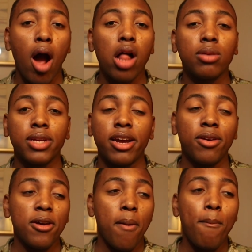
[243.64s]
problem, like
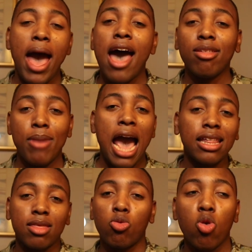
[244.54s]
math,
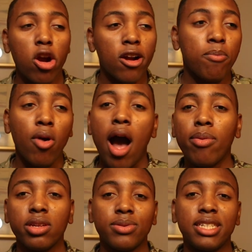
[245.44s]
math word
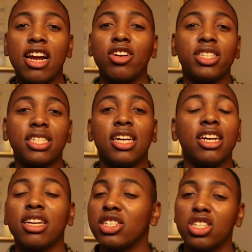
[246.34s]
problems that are just
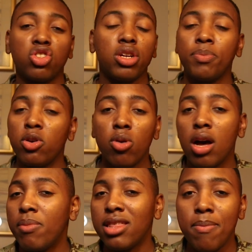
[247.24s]
gonna just trip you
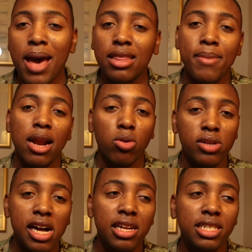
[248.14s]
up. And then mathematical
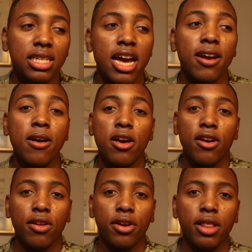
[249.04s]
knowledge is like,
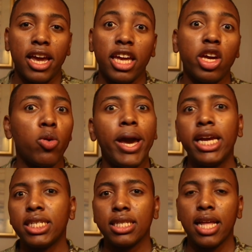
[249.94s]
like
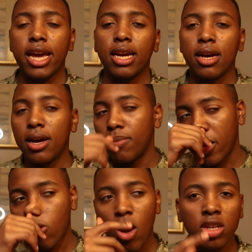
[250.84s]
equations, like um,
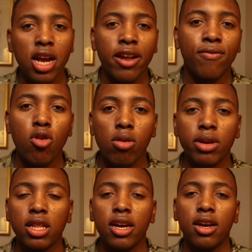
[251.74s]
like quadratic
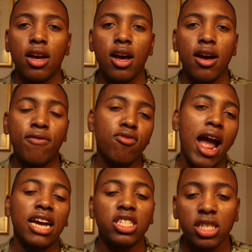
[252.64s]
formula, uh,
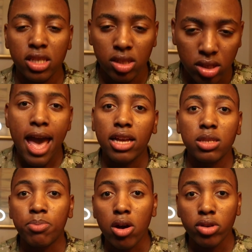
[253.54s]
fractions,
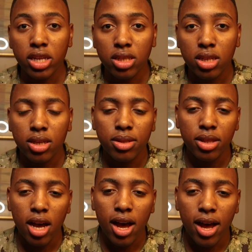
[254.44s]
exponents,
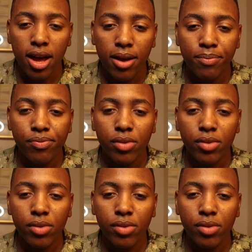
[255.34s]
uh,